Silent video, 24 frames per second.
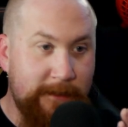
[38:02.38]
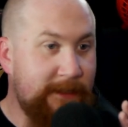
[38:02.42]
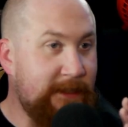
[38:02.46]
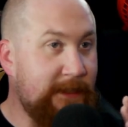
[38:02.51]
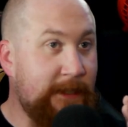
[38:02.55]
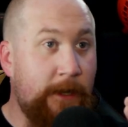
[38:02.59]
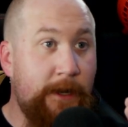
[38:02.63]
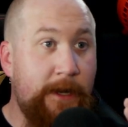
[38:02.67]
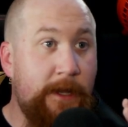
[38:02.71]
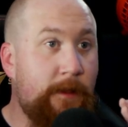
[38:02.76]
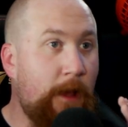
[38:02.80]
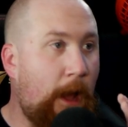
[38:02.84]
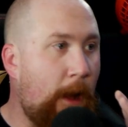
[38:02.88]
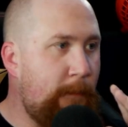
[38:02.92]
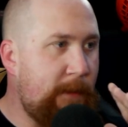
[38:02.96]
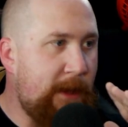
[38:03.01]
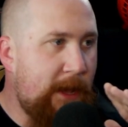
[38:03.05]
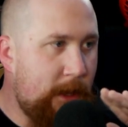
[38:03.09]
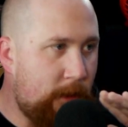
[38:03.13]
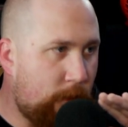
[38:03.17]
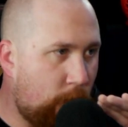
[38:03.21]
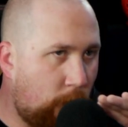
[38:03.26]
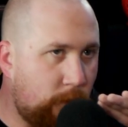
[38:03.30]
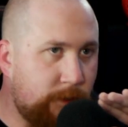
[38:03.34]
there it is. I
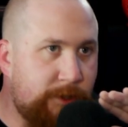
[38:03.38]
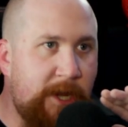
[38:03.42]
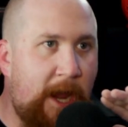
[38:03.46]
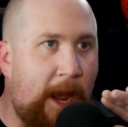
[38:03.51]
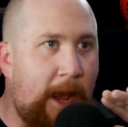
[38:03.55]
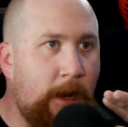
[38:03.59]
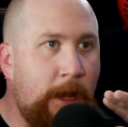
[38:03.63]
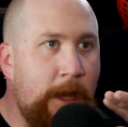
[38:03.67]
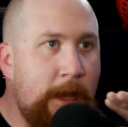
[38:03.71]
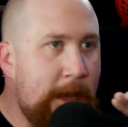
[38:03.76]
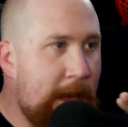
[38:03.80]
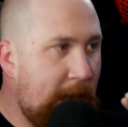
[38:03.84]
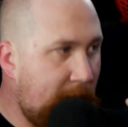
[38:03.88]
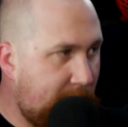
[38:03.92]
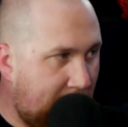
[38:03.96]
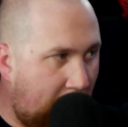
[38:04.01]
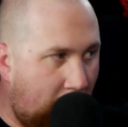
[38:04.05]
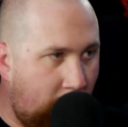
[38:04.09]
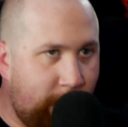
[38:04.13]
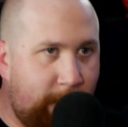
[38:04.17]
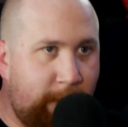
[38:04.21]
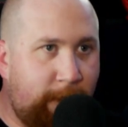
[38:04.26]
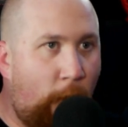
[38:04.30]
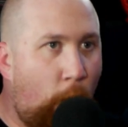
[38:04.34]
mean, his whole chat, he's
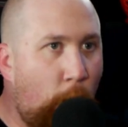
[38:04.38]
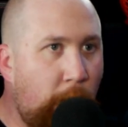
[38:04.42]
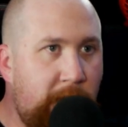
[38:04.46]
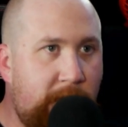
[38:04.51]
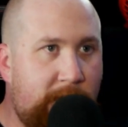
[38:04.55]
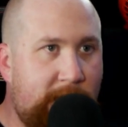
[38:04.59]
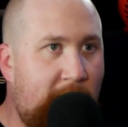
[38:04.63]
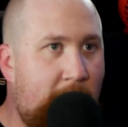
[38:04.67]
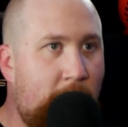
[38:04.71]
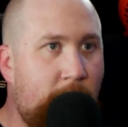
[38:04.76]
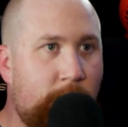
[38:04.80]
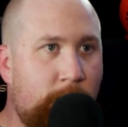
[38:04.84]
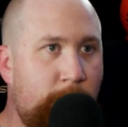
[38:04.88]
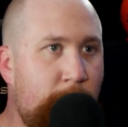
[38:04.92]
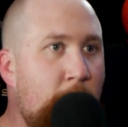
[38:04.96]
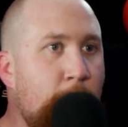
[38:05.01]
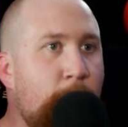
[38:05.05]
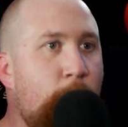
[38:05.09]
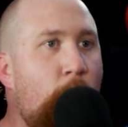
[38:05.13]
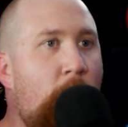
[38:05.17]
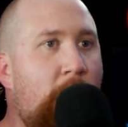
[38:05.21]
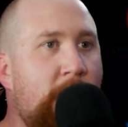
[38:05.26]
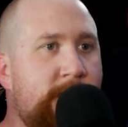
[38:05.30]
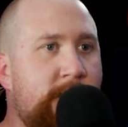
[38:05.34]
got 40,000
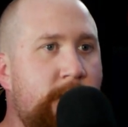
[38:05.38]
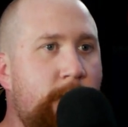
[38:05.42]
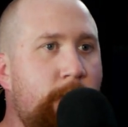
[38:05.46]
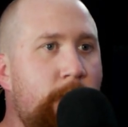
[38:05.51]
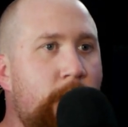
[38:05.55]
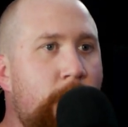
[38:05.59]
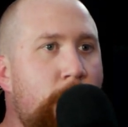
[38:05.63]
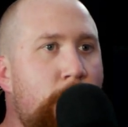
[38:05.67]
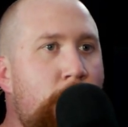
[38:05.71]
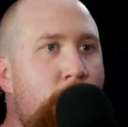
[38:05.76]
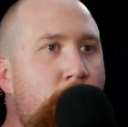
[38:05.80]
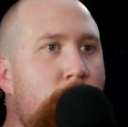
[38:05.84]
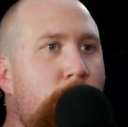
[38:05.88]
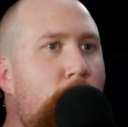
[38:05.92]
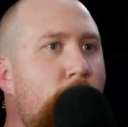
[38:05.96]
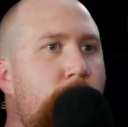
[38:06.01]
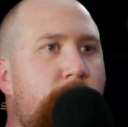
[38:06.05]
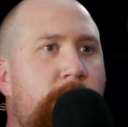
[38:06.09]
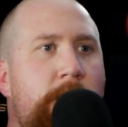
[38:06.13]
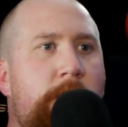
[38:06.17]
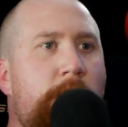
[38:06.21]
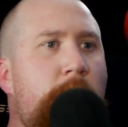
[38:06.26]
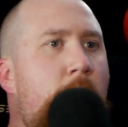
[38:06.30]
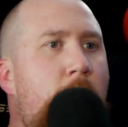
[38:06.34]
people watching him.
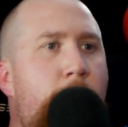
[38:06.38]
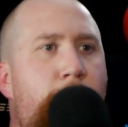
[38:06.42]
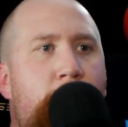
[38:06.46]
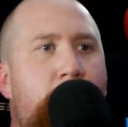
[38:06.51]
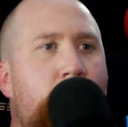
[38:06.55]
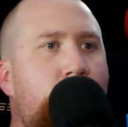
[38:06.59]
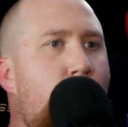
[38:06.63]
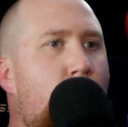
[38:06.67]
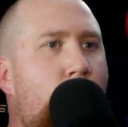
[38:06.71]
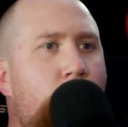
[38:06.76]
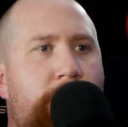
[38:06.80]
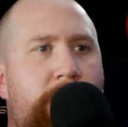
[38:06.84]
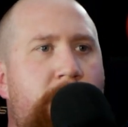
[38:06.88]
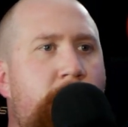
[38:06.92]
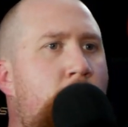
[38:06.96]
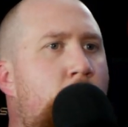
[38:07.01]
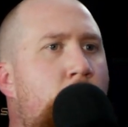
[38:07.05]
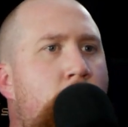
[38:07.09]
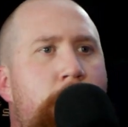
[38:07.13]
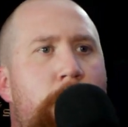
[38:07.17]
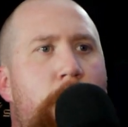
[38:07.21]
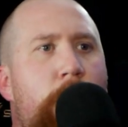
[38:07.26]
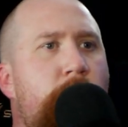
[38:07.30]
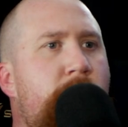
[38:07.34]
Cloakzy TP,
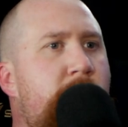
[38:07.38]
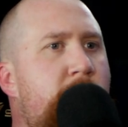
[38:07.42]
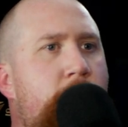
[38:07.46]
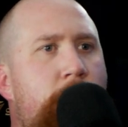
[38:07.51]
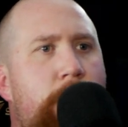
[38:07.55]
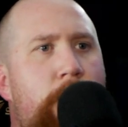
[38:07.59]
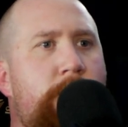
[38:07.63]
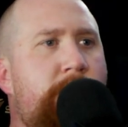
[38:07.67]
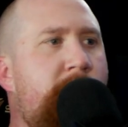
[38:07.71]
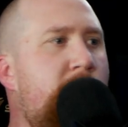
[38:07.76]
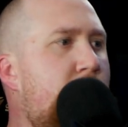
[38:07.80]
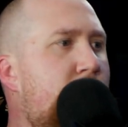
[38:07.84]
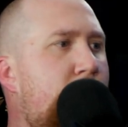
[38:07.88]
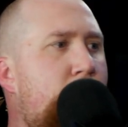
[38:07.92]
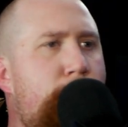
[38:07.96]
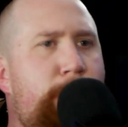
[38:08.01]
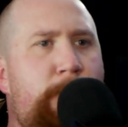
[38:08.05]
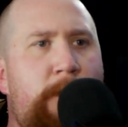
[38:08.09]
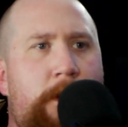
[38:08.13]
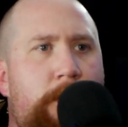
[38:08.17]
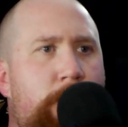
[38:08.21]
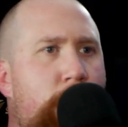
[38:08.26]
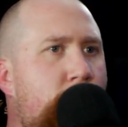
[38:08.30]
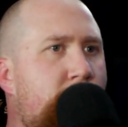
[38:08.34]
Cloakzy, Cloakzy, Cloakzy
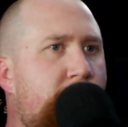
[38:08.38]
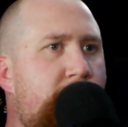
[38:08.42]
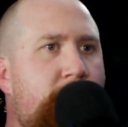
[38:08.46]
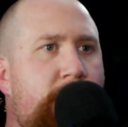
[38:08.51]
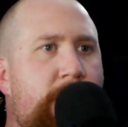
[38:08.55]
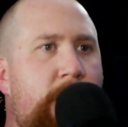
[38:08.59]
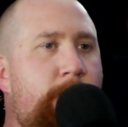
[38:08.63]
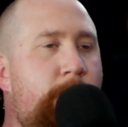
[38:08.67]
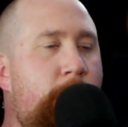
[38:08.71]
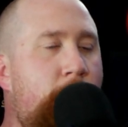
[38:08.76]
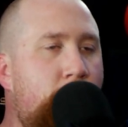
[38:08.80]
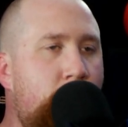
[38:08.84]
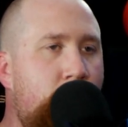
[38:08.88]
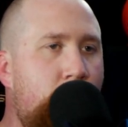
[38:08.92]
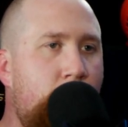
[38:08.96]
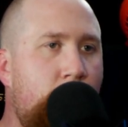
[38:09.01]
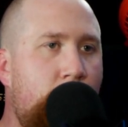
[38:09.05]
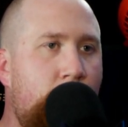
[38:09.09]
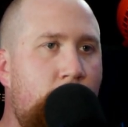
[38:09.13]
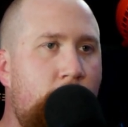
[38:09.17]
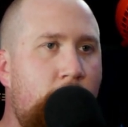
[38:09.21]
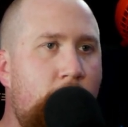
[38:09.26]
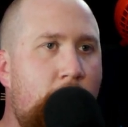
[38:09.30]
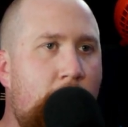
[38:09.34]
TP, Cloakzy TP.
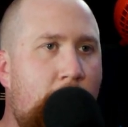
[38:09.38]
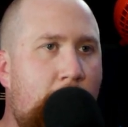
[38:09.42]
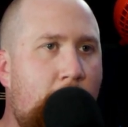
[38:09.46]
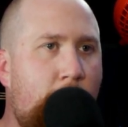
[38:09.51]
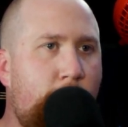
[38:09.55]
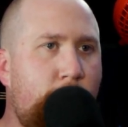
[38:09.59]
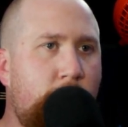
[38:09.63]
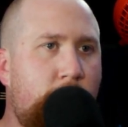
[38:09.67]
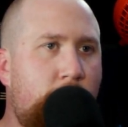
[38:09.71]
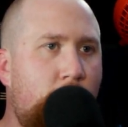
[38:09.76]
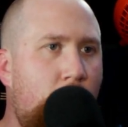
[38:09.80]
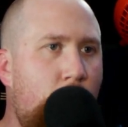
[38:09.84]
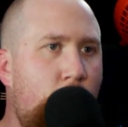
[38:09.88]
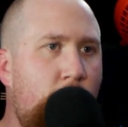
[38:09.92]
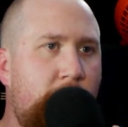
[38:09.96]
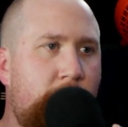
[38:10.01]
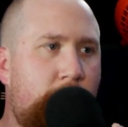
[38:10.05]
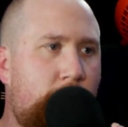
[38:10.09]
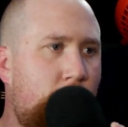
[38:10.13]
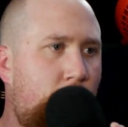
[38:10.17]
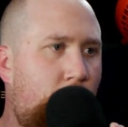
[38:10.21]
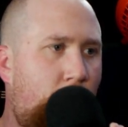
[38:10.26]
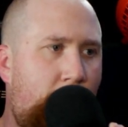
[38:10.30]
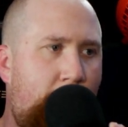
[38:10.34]
I'm going to go
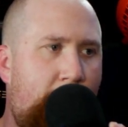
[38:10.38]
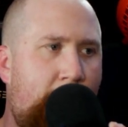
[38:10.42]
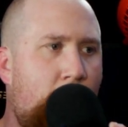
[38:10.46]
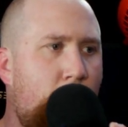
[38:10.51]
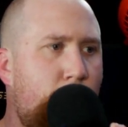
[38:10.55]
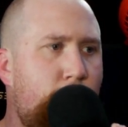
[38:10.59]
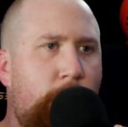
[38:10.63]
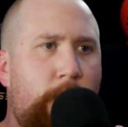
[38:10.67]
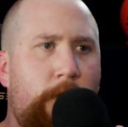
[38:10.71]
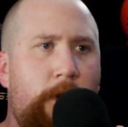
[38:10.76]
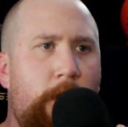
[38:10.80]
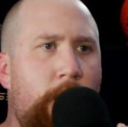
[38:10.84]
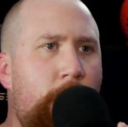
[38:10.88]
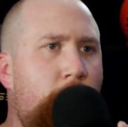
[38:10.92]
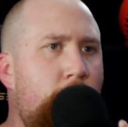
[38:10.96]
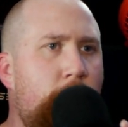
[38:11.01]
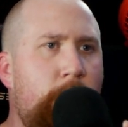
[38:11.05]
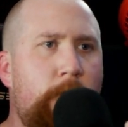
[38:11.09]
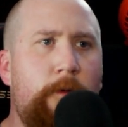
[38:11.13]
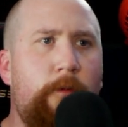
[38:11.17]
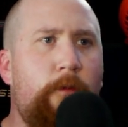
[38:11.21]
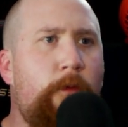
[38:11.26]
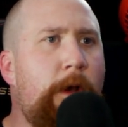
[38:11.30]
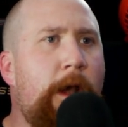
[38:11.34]
with Almira
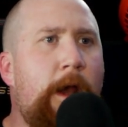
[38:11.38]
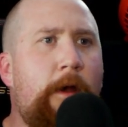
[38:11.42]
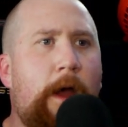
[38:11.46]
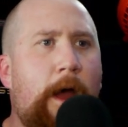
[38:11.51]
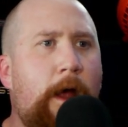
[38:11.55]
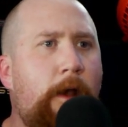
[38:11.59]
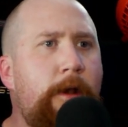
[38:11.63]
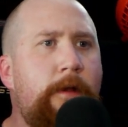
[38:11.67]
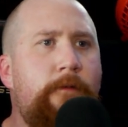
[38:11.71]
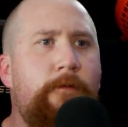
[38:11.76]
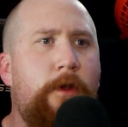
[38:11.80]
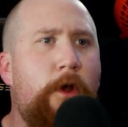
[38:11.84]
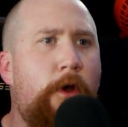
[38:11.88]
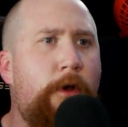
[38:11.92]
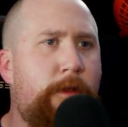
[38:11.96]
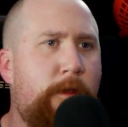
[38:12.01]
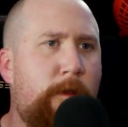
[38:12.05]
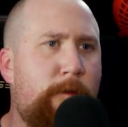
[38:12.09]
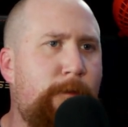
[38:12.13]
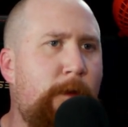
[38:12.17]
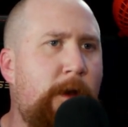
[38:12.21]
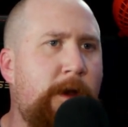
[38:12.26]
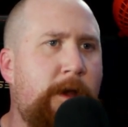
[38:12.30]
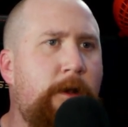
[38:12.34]
or whatever. I don't even know
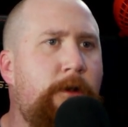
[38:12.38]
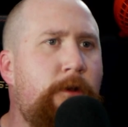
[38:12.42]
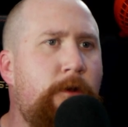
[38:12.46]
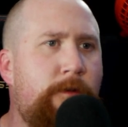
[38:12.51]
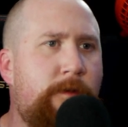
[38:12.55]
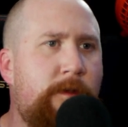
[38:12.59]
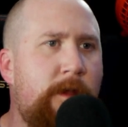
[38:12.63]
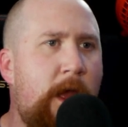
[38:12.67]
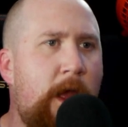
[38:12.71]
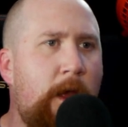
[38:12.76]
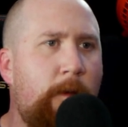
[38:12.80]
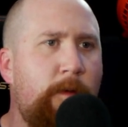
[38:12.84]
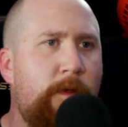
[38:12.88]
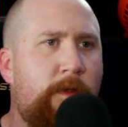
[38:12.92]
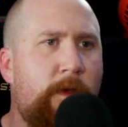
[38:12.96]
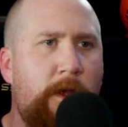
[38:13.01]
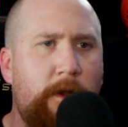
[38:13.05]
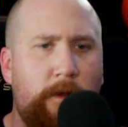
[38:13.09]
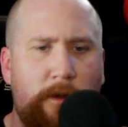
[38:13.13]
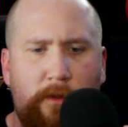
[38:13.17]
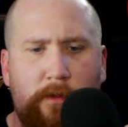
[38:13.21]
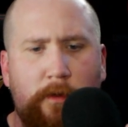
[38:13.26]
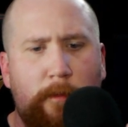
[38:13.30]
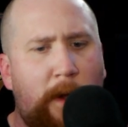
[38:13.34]
this fucking dude's name. He's
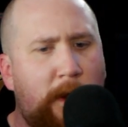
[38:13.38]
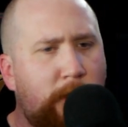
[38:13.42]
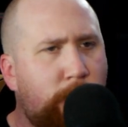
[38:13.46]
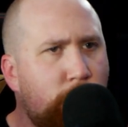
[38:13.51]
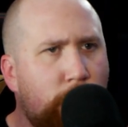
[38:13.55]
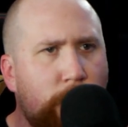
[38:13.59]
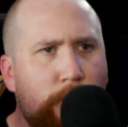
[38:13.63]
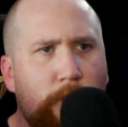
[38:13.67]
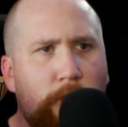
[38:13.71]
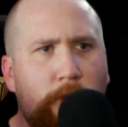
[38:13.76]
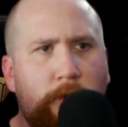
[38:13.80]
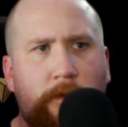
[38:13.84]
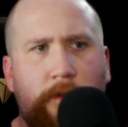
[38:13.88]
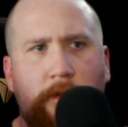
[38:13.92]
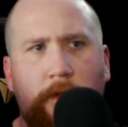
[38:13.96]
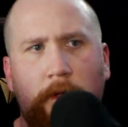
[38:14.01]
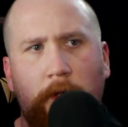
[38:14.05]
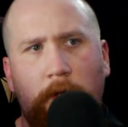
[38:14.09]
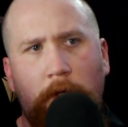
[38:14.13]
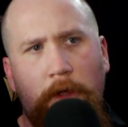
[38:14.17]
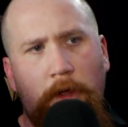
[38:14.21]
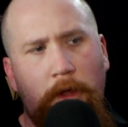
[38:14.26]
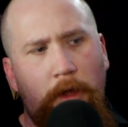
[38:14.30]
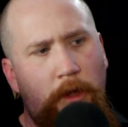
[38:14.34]
like, these are my dudes.
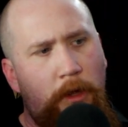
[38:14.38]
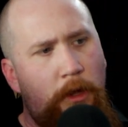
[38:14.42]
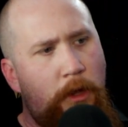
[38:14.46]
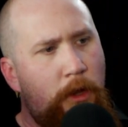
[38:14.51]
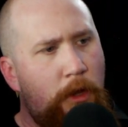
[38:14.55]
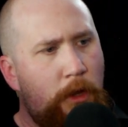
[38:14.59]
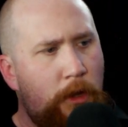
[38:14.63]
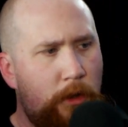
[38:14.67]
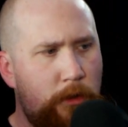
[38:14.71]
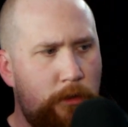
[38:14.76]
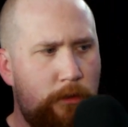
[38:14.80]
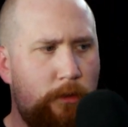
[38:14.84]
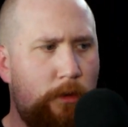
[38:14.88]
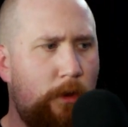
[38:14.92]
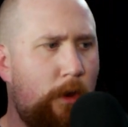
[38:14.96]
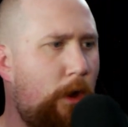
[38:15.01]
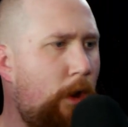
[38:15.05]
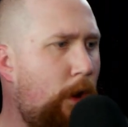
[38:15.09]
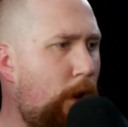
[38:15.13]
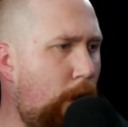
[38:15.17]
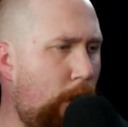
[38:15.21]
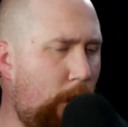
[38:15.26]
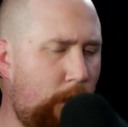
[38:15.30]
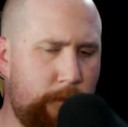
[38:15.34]

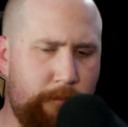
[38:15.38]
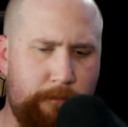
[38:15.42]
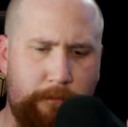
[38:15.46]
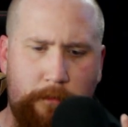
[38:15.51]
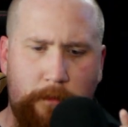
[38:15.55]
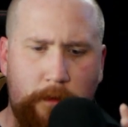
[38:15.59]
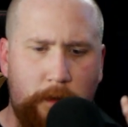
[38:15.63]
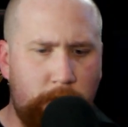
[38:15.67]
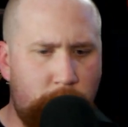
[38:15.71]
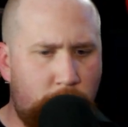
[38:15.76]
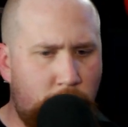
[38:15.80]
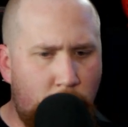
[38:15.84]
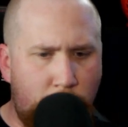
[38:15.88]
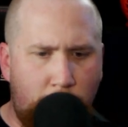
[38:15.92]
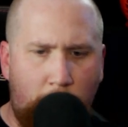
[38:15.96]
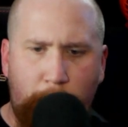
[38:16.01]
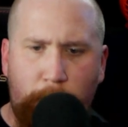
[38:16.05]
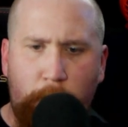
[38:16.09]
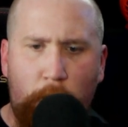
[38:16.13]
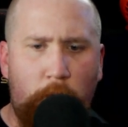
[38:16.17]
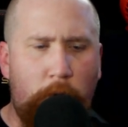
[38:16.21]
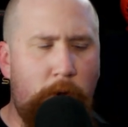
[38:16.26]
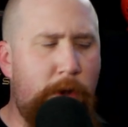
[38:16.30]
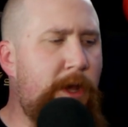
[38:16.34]
Uh, they're my
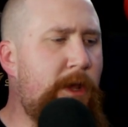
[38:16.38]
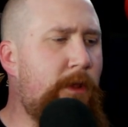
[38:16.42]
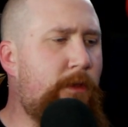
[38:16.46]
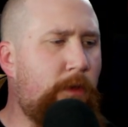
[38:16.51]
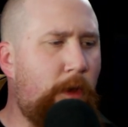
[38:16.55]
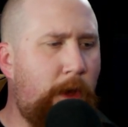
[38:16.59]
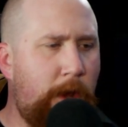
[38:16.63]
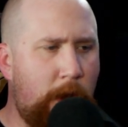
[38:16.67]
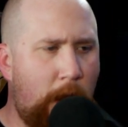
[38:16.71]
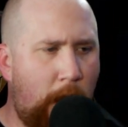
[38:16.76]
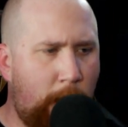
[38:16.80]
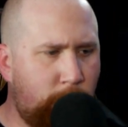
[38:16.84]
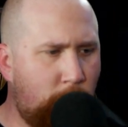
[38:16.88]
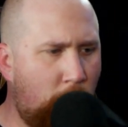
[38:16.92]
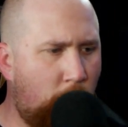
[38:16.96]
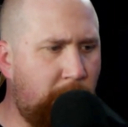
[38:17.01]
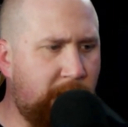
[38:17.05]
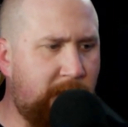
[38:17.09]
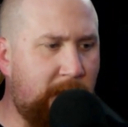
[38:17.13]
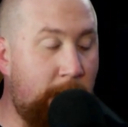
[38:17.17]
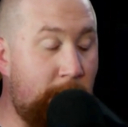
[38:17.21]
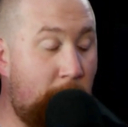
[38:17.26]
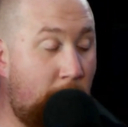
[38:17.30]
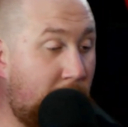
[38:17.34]
boys. Like, I'm going
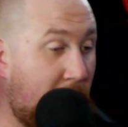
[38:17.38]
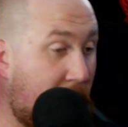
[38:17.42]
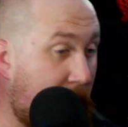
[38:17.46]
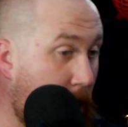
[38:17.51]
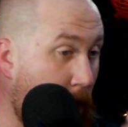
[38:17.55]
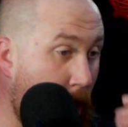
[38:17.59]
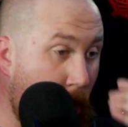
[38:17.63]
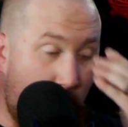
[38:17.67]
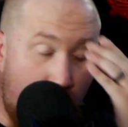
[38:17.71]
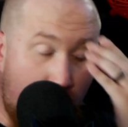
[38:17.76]
with them. I'm like,